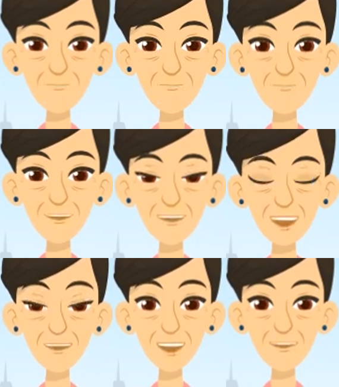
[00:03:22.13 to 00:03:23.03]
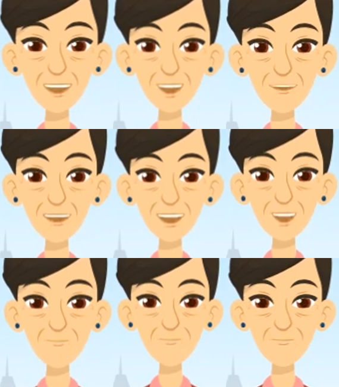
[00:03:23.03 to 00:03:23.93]
In the simplest terms,
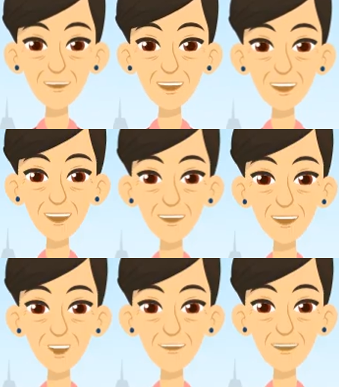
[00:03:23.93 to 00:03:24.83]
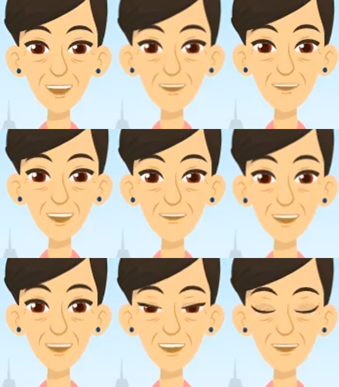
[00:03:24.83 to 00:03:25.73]
each state appoints electors to
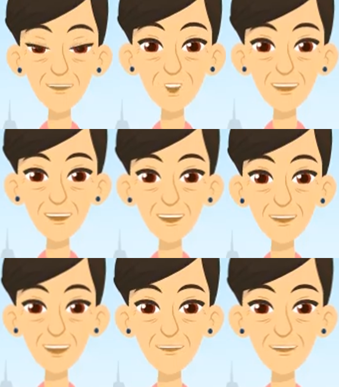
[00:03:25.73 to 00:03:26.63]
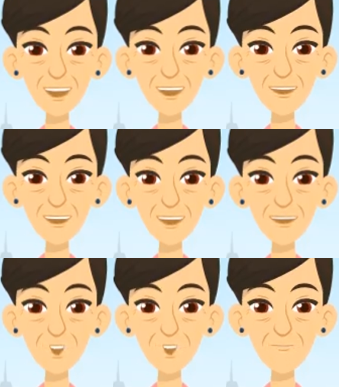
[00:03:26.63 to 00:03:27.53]
serve in the Electoral College,
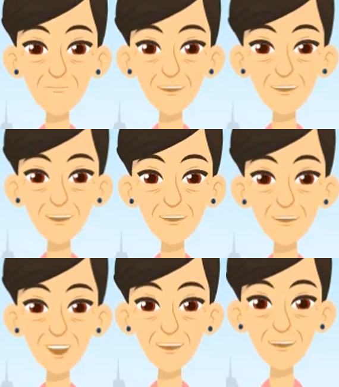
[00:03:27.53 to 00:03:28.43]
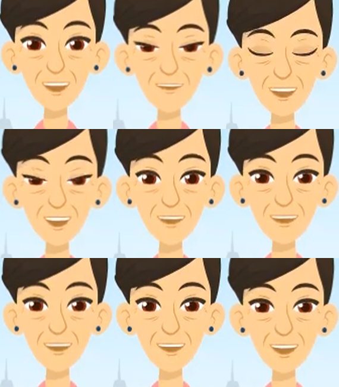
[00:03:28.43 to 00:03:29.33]
the number of electors being
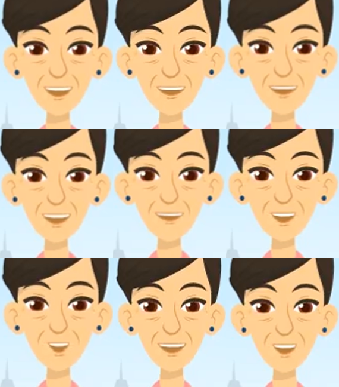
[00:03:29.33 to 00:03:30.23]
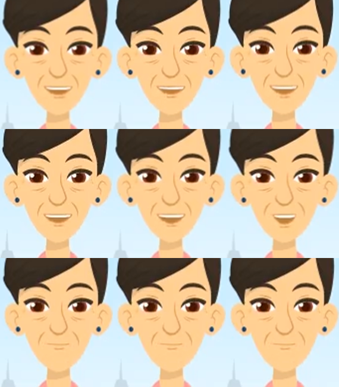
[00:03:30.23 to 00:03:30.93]
based on the state's population.